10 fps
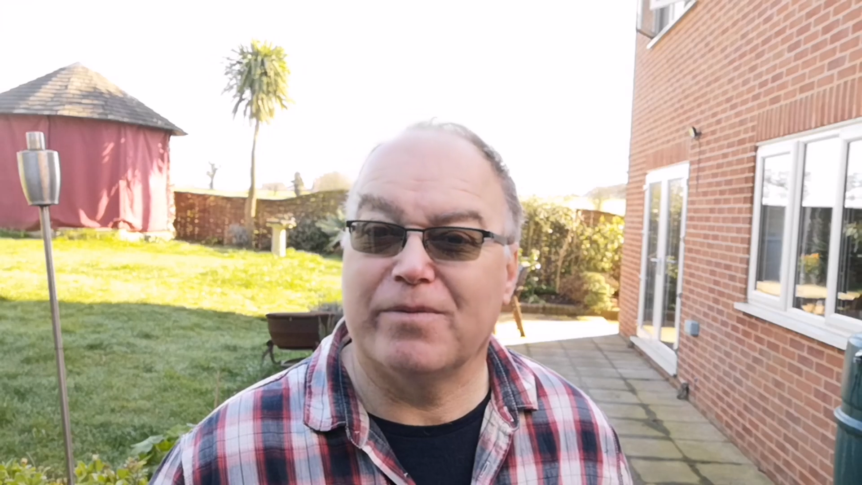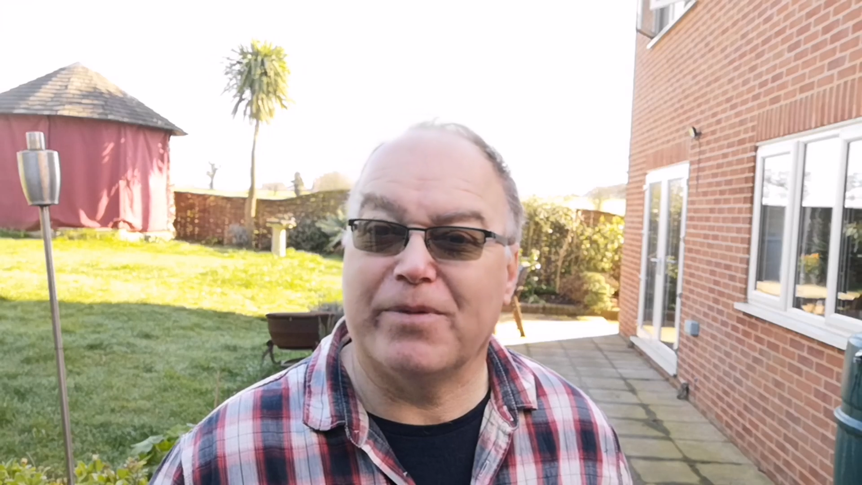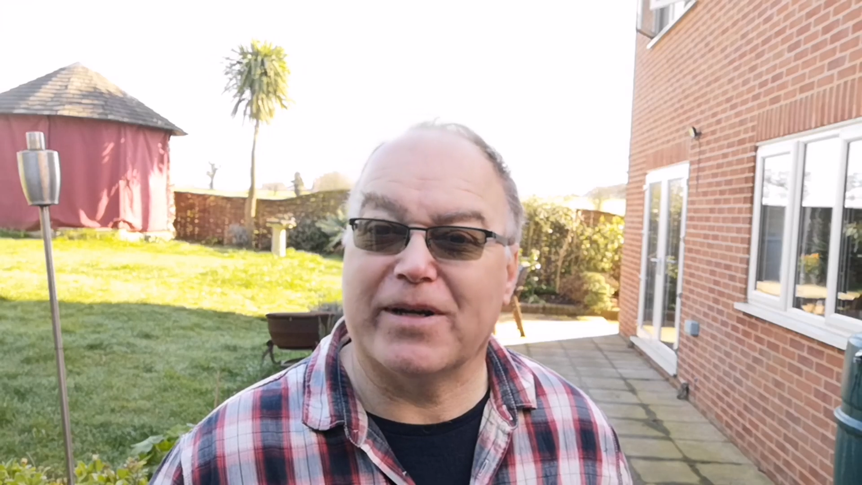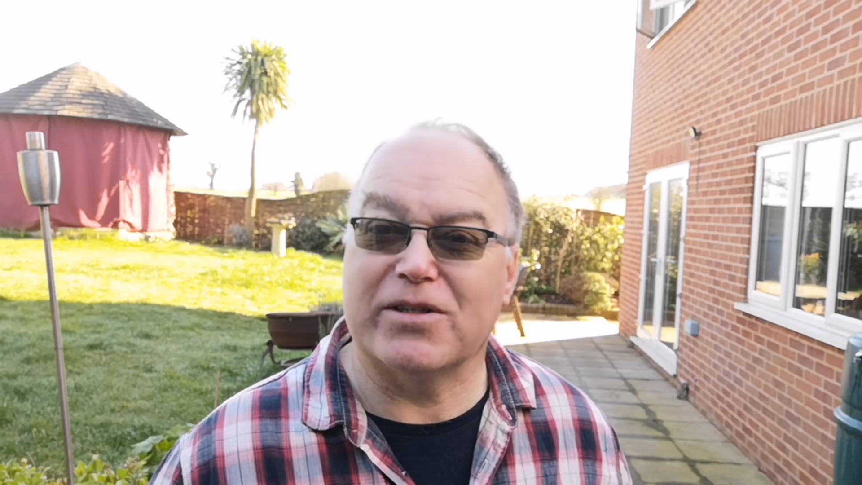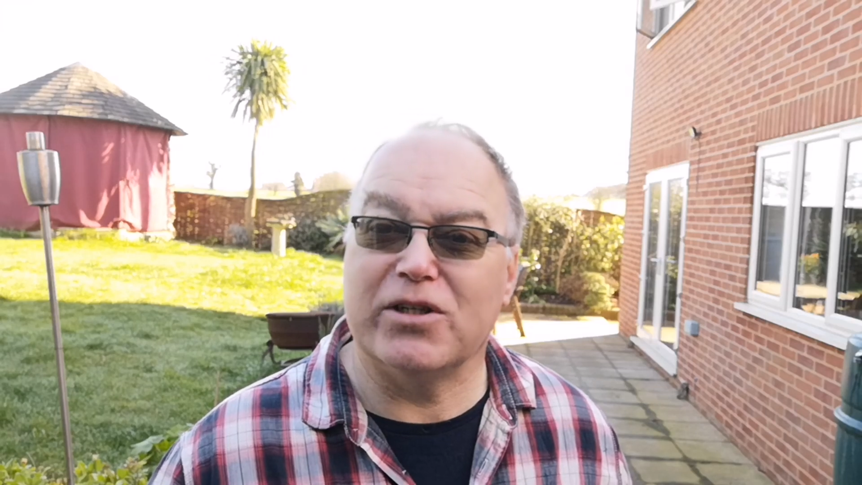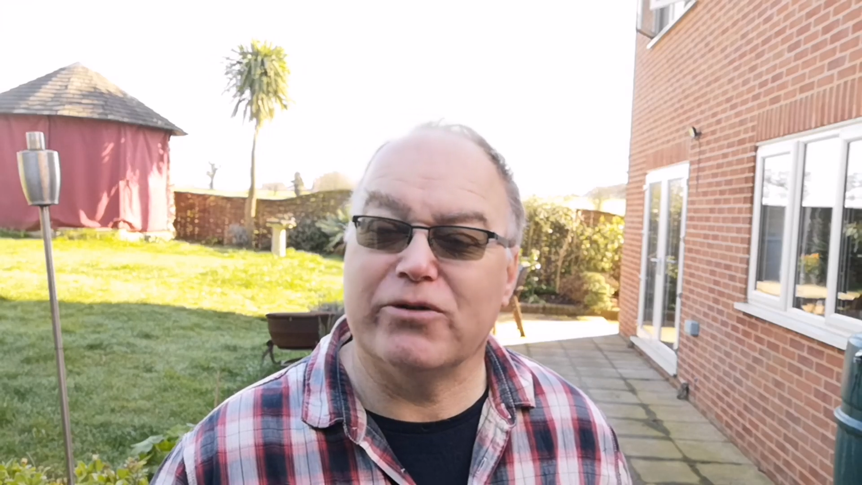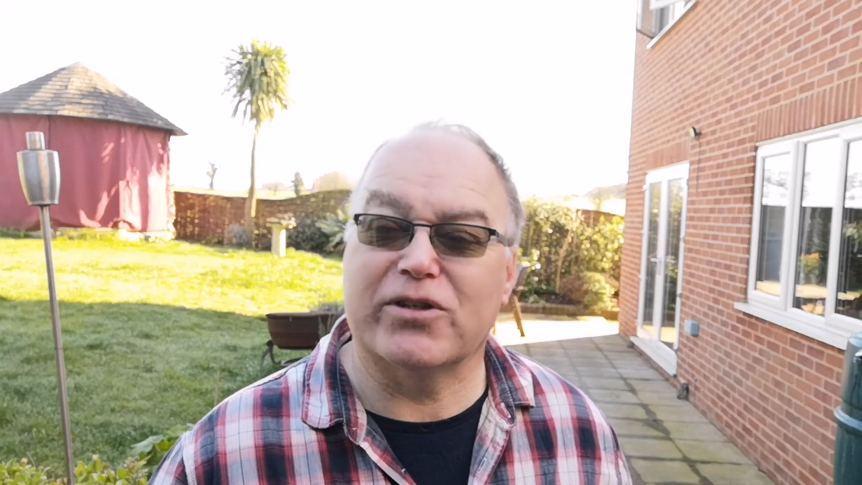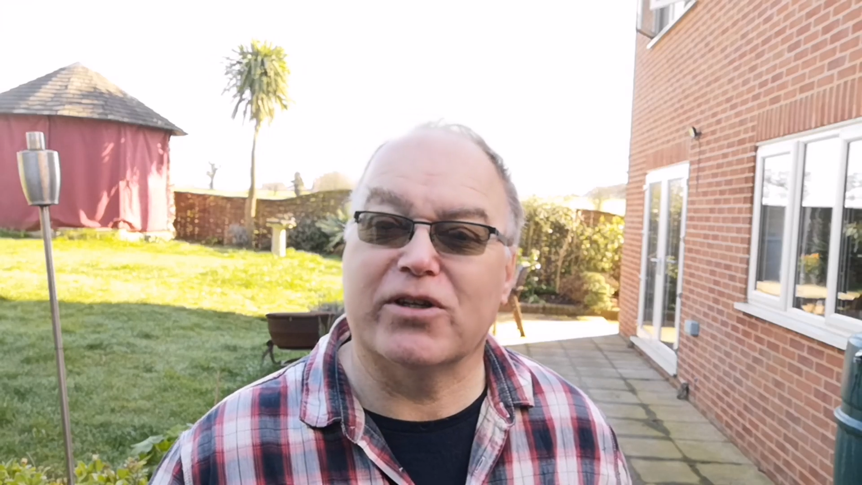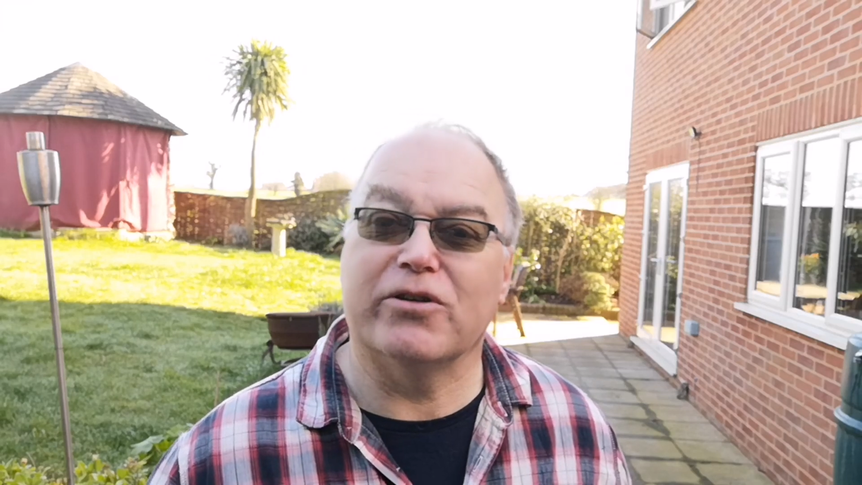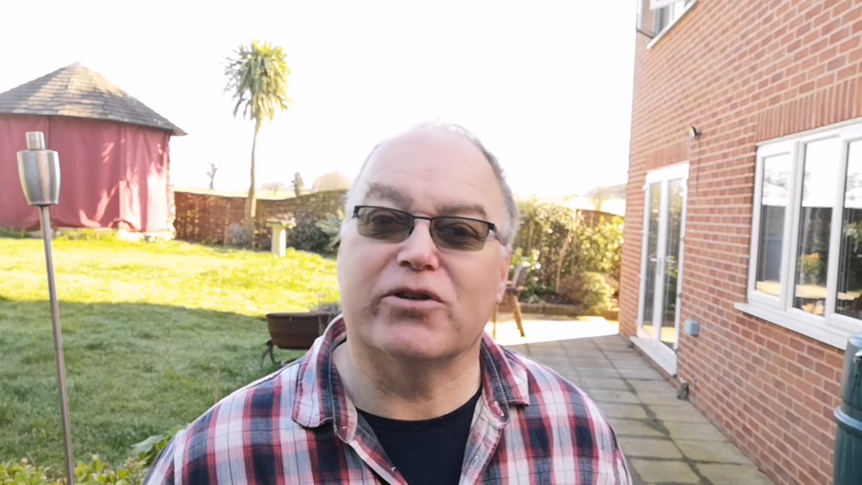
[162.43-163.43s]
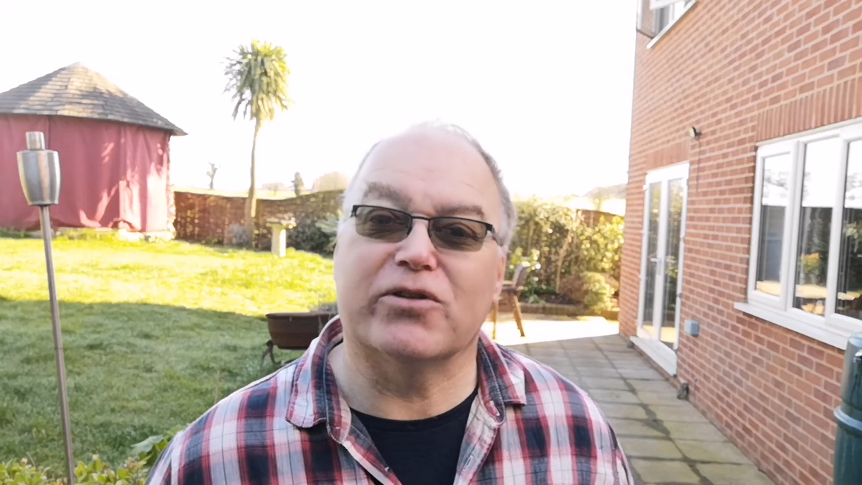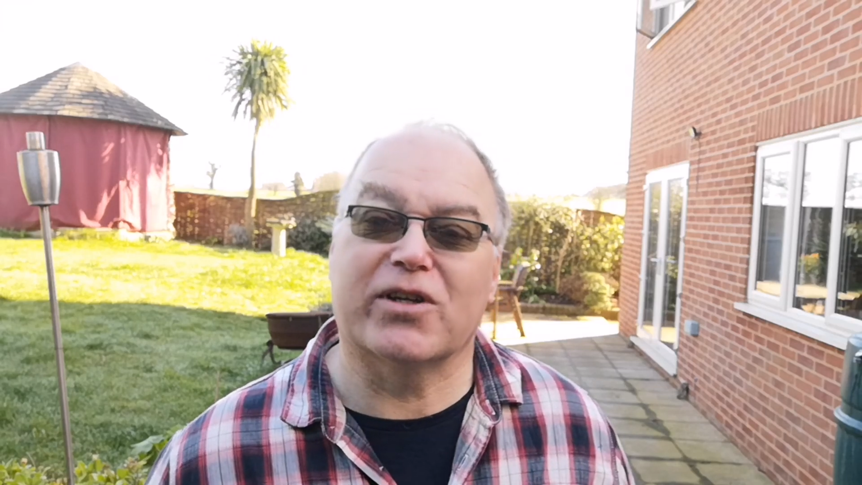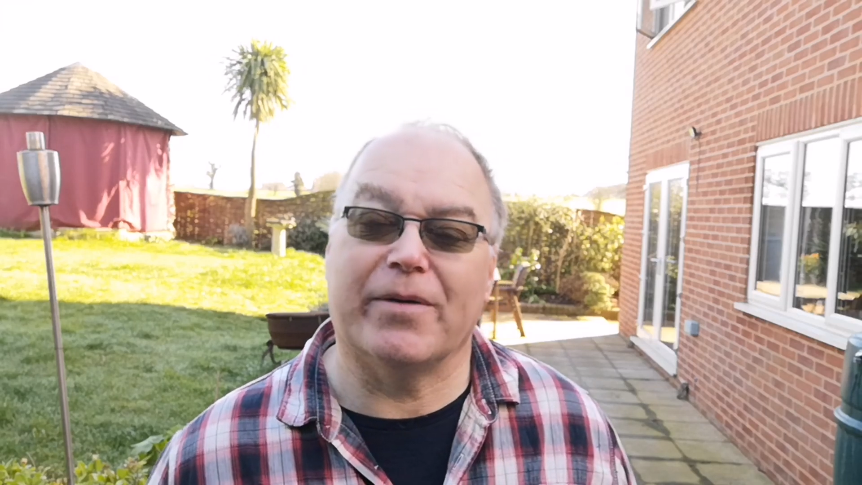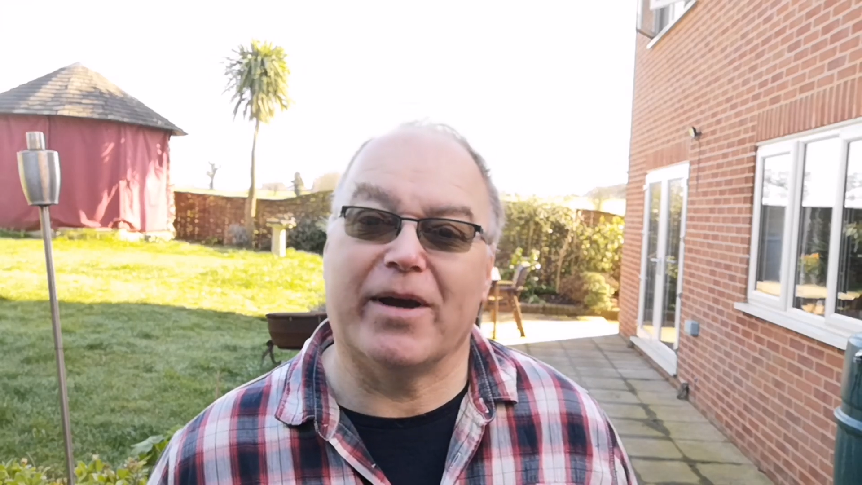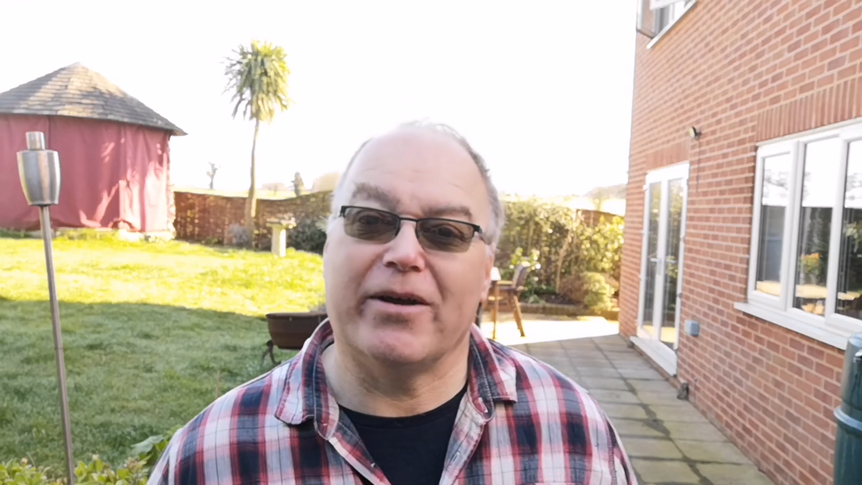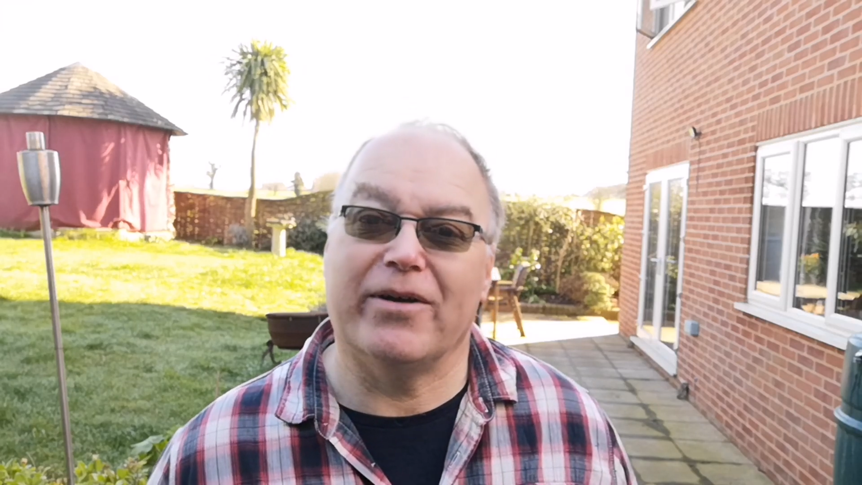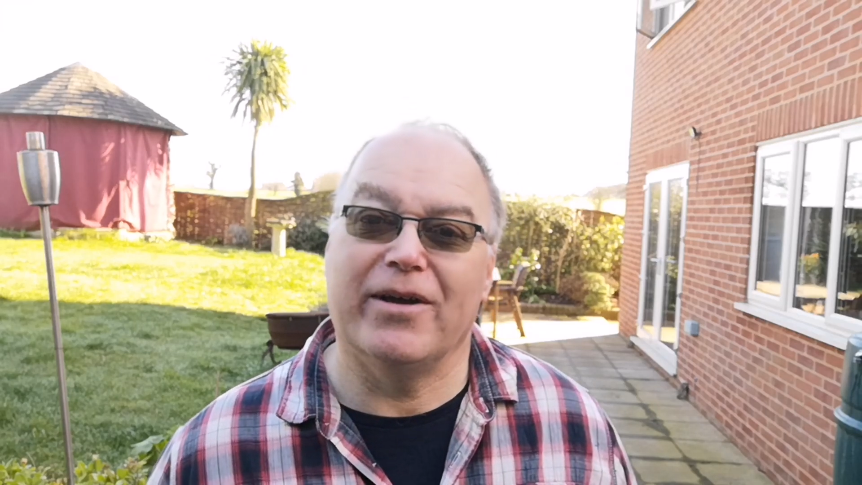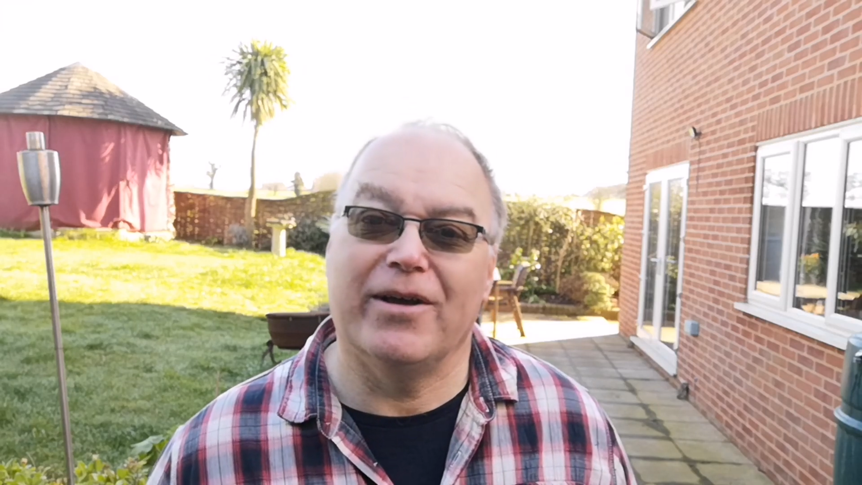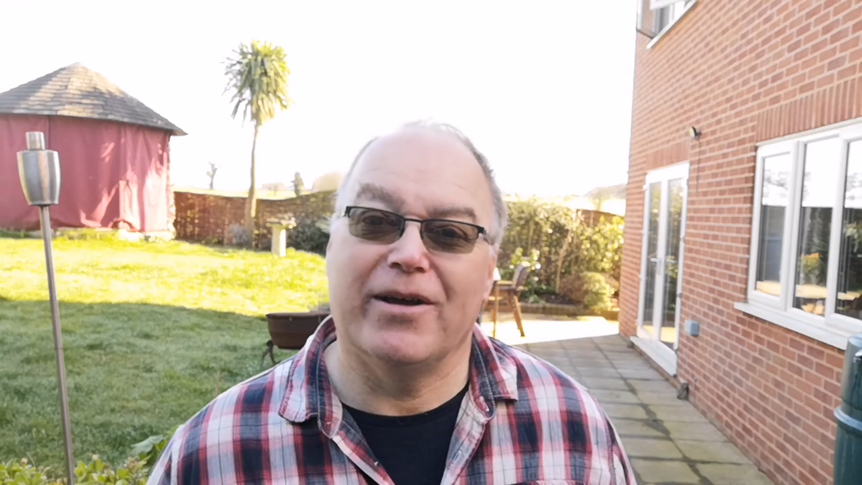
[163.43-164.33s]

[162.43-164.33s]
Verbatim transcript: But as newer solutions come out,